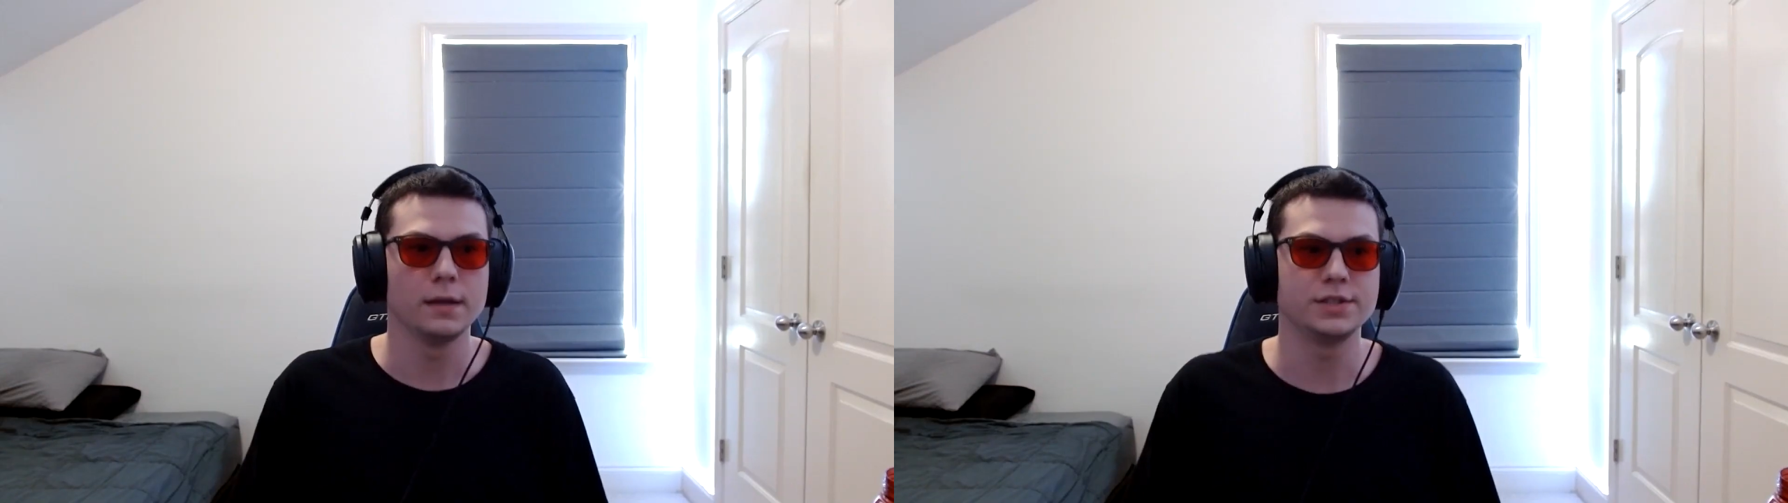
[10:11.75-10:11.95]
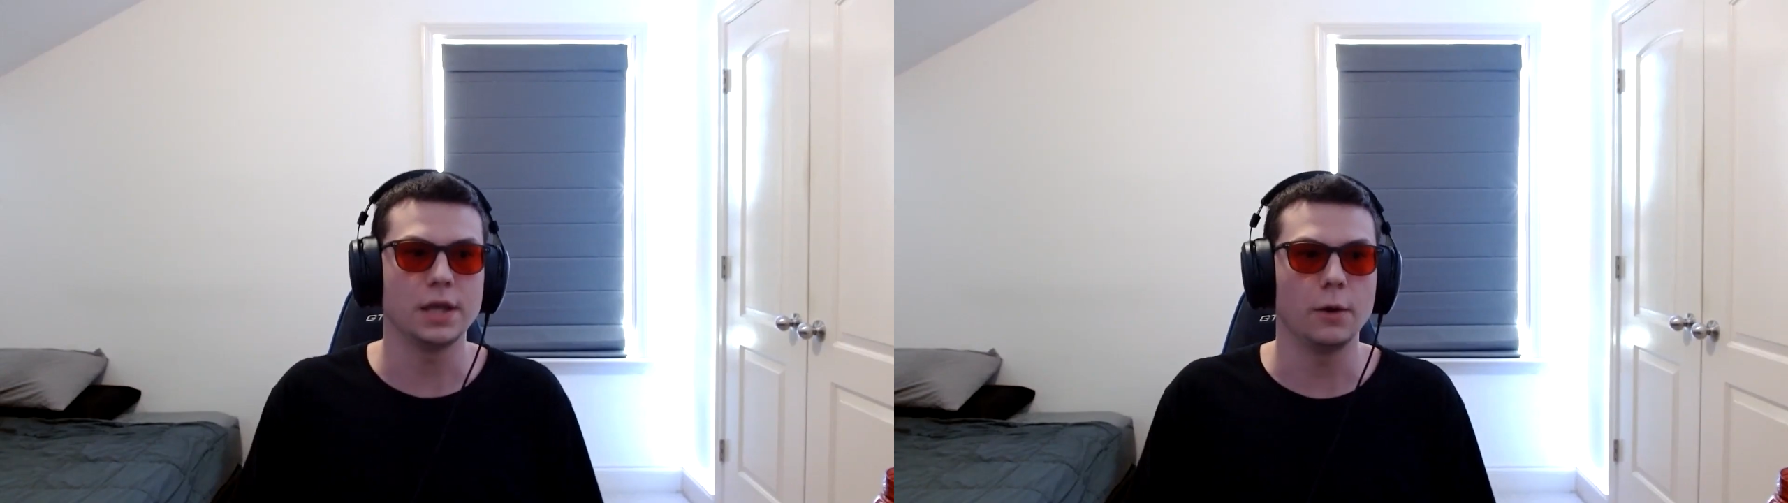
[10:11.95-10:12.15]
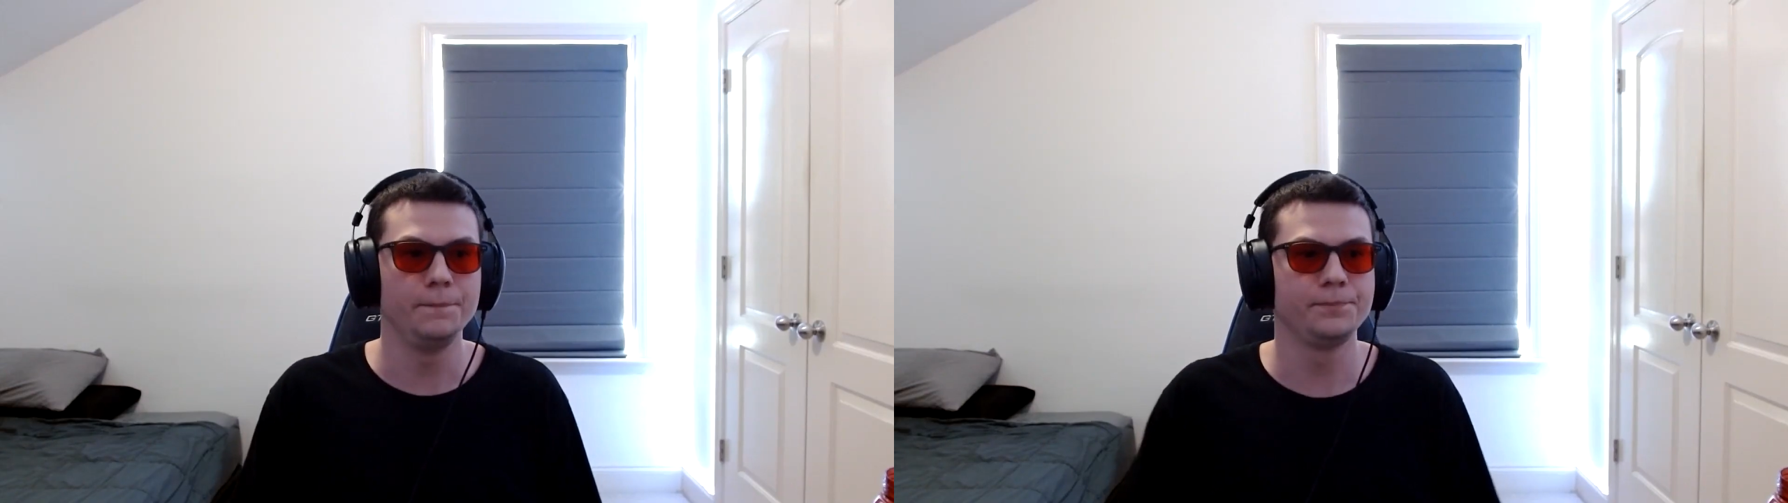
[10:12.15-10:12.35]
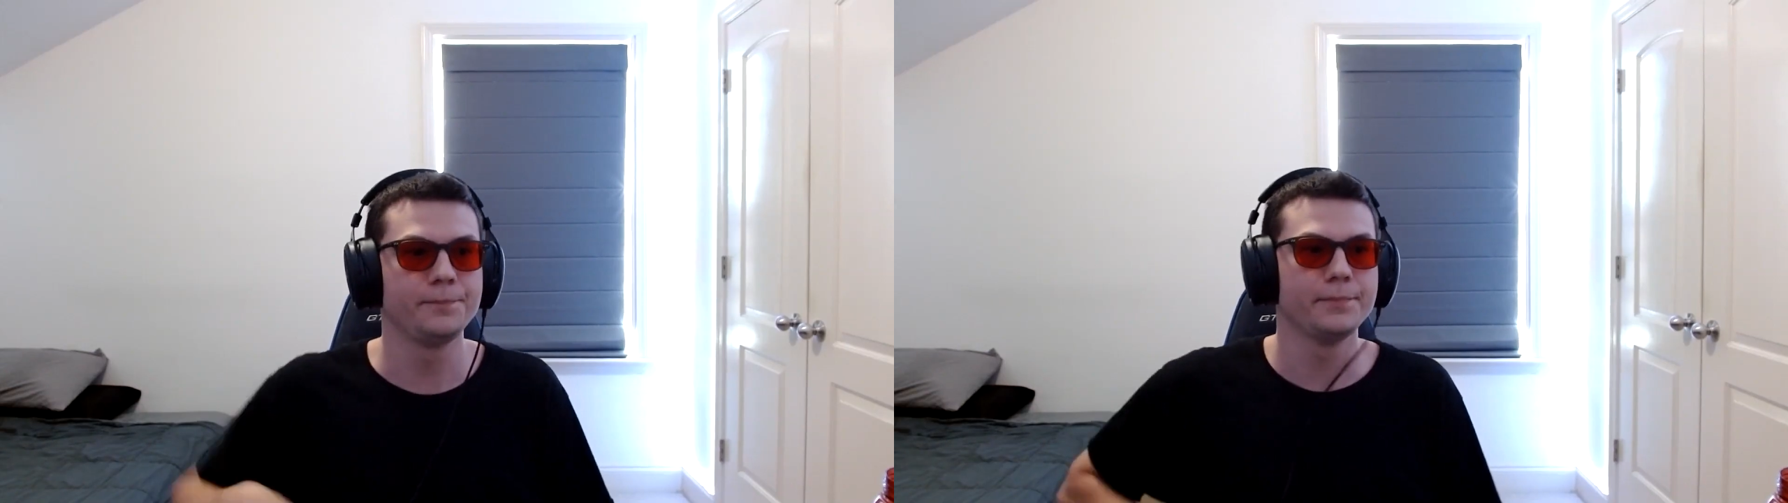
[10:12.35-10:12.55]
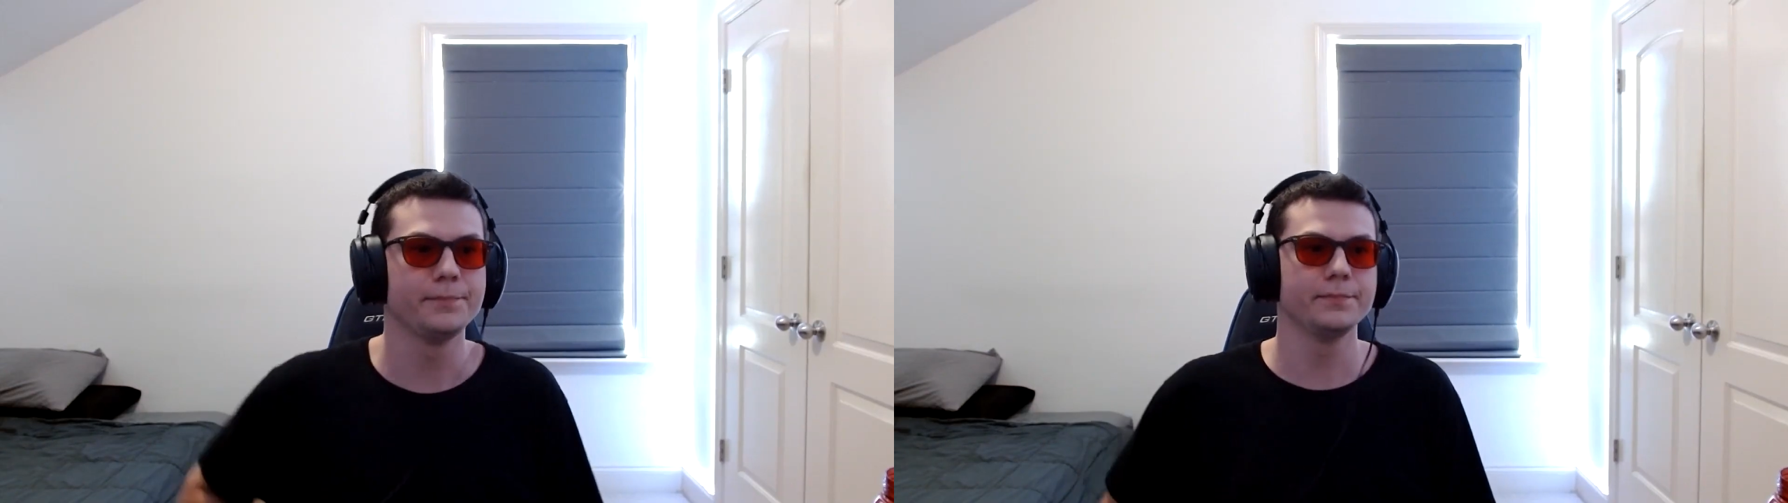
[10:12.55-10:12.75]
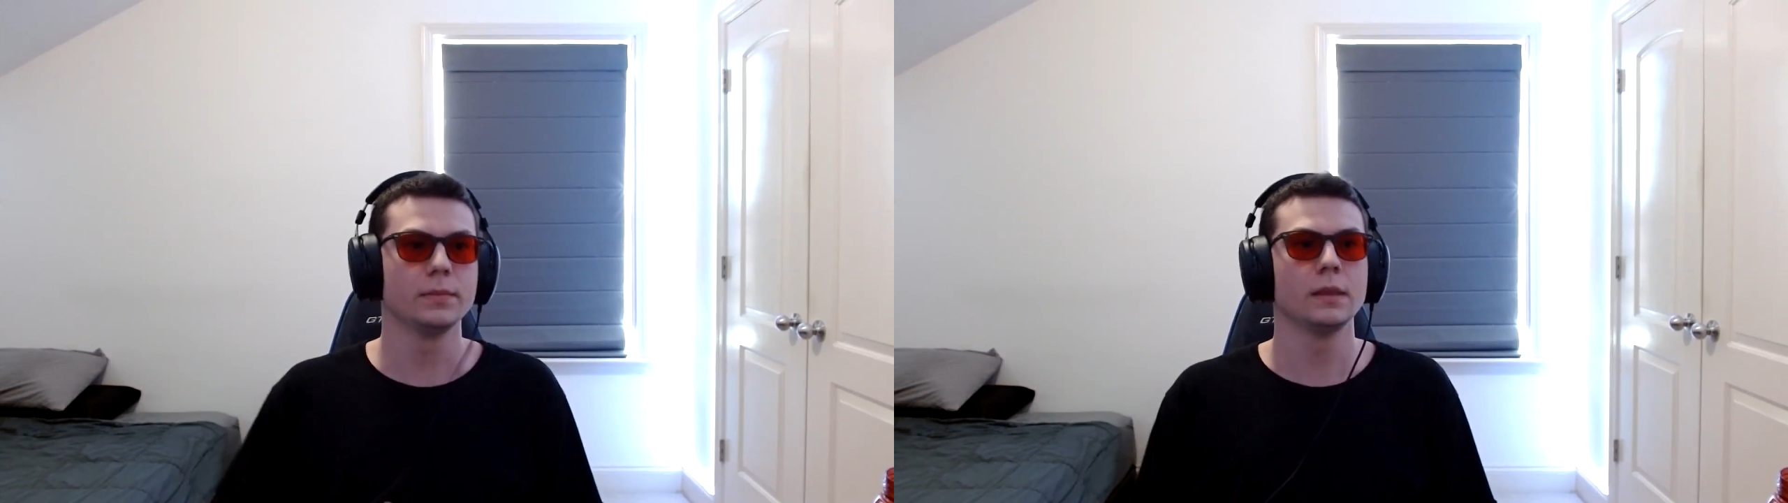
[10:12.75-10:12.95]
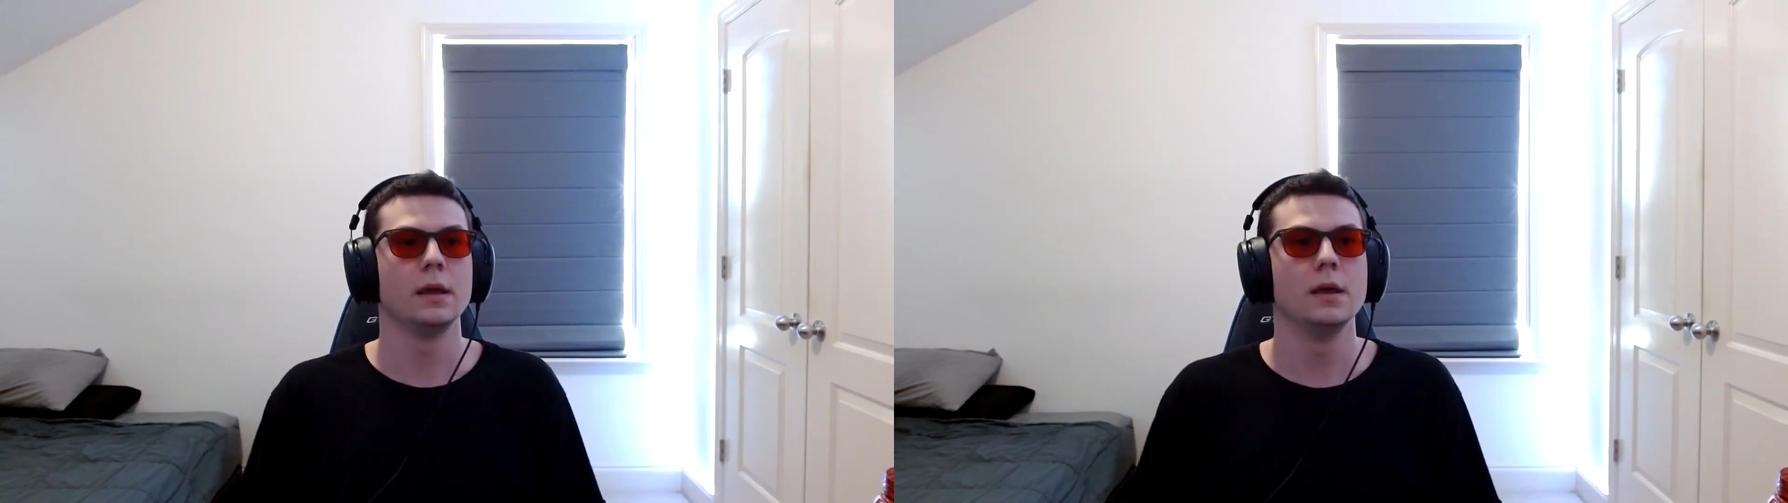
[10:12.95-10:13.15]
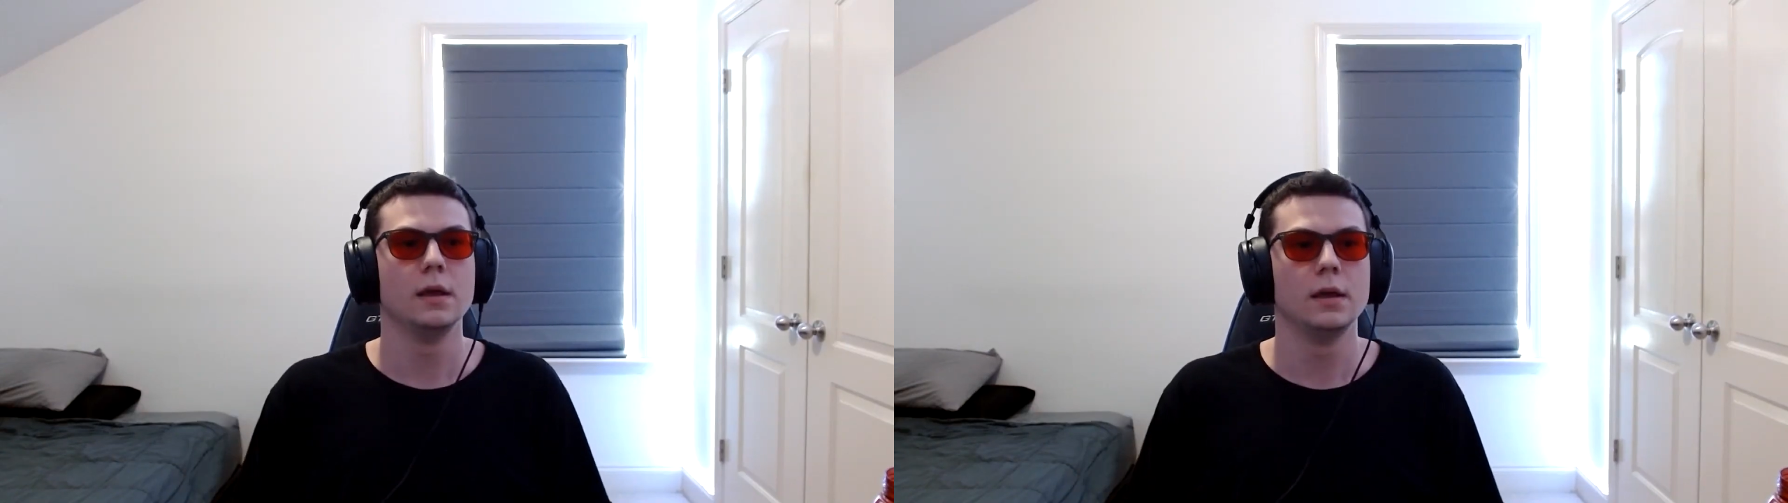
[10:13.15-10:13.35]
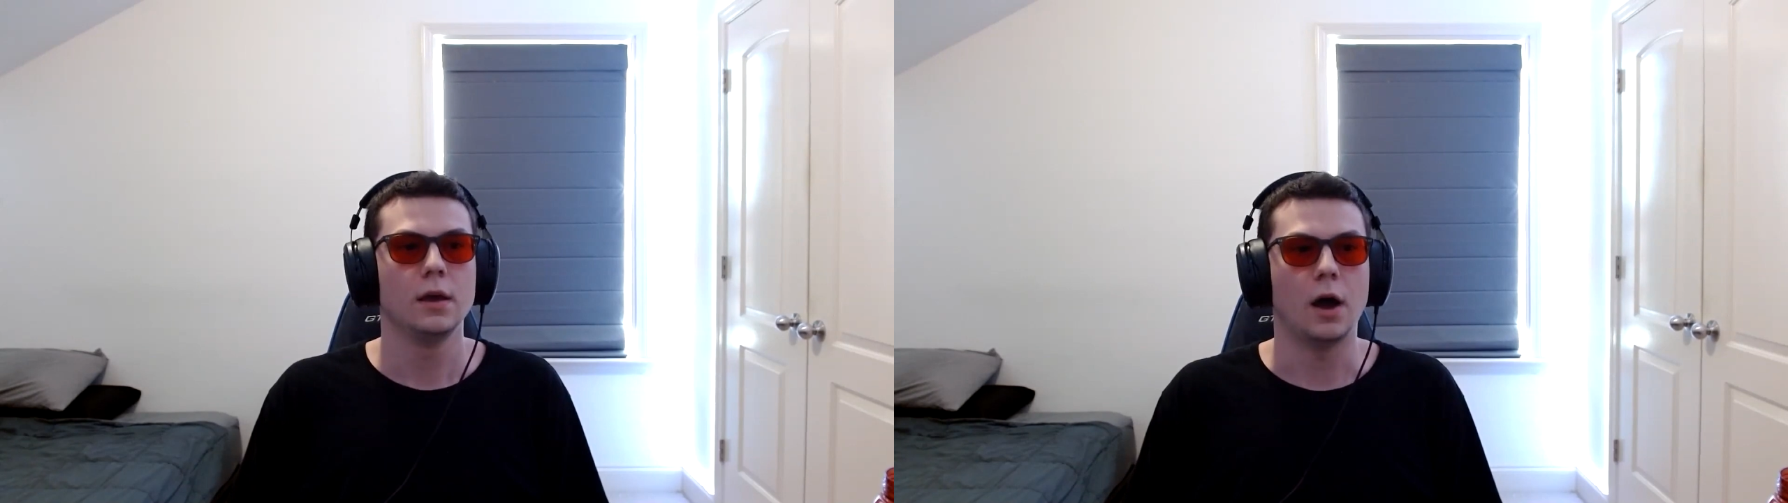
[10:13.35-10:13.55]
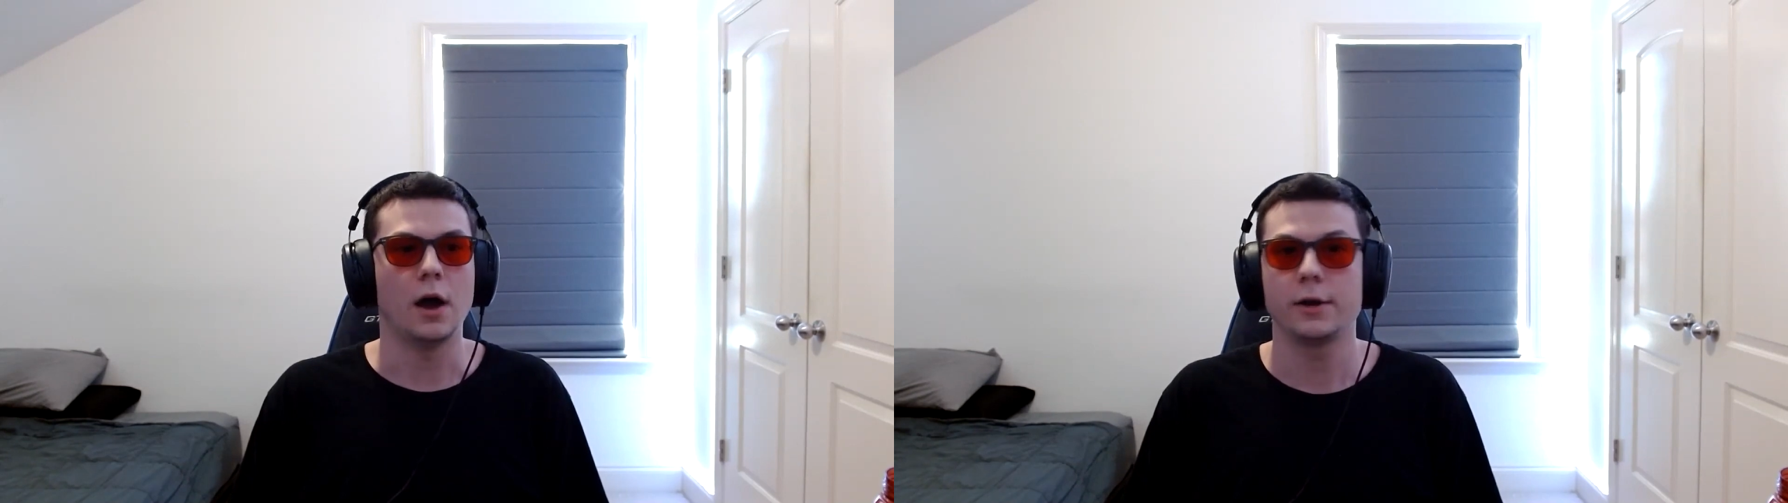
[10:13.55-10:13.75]
So
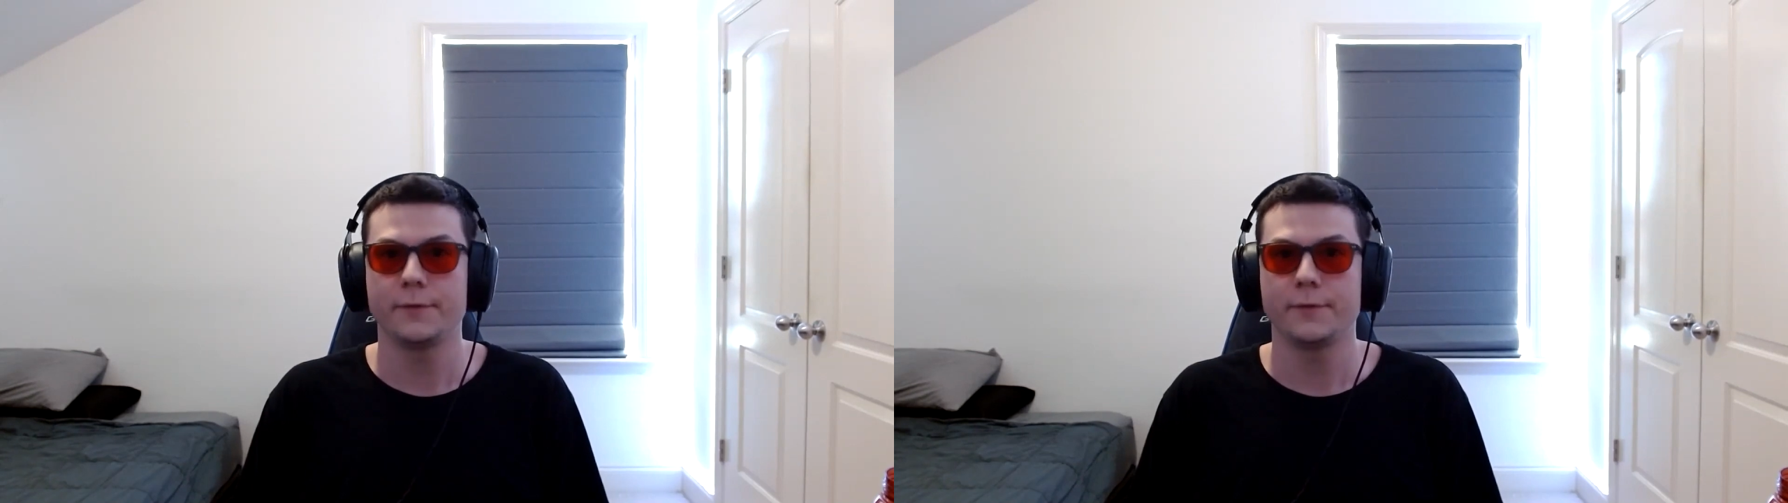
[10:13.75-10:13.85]
on